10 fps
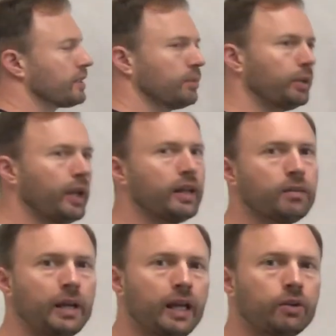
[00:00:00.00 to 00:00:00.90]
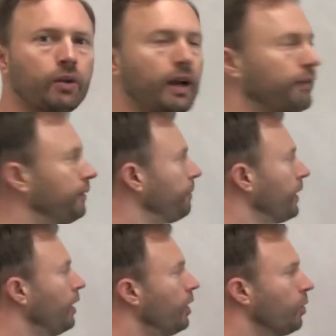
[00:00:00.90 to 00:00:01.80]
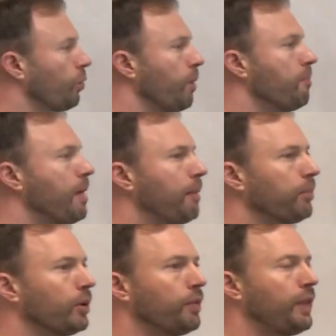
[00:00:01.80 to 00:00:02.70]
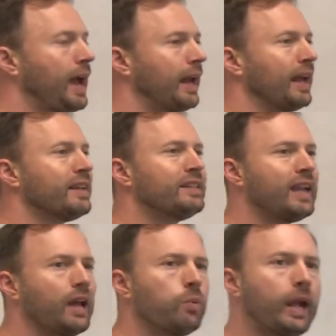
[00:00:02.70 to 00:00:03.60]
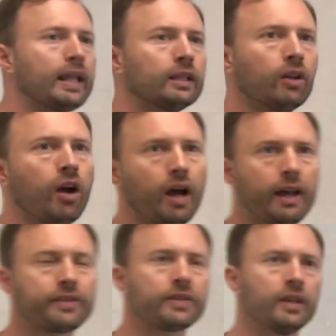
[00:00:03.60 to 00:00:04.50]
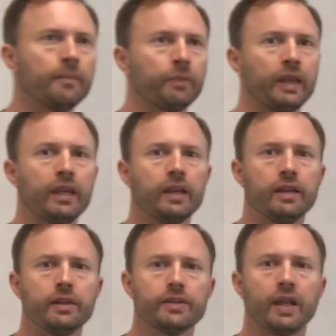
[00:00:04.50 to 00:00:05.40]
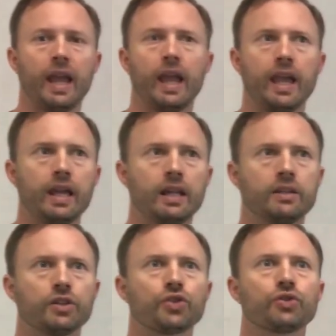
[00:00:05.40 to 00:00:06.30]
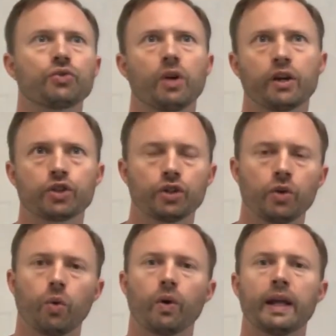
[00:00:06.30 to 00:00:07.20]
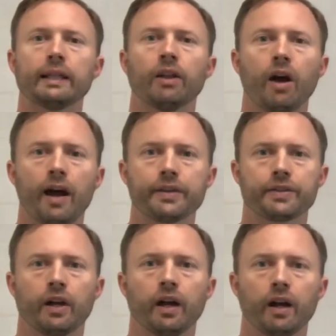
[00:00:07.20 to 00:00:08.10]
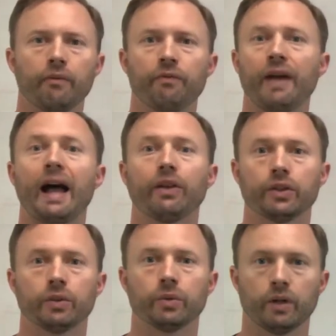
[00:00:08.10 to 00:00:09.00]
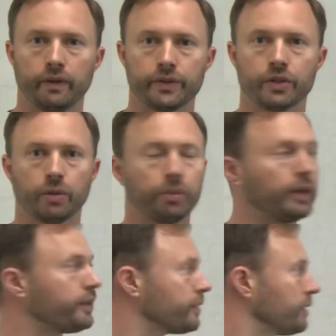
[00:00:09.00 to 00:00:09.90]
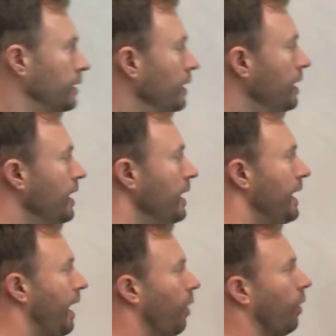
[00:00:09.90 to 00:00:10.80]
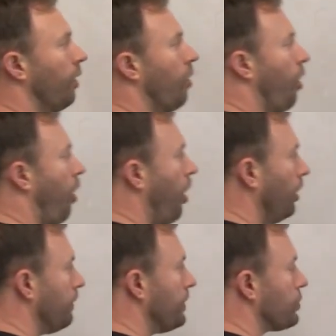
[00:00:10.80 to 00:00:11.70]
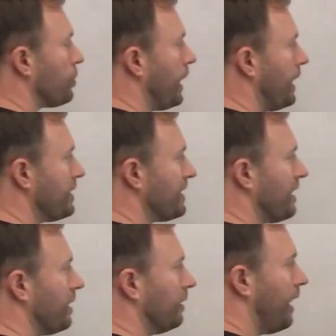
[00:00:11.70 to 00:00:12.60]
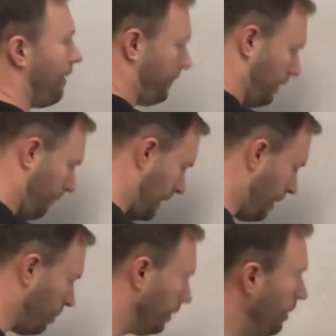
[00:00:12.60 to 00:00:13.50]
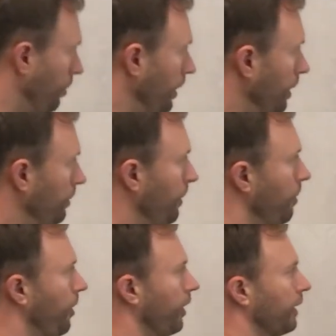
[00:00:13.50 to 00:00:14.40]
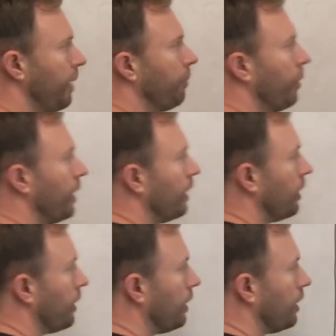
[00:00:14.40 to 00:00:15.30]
supply and demand graph. Remember that a deadweight loss is a destruction or a loss of value, of surplus. Now, all of the trades to the left of equilibrium, let me mark that point here.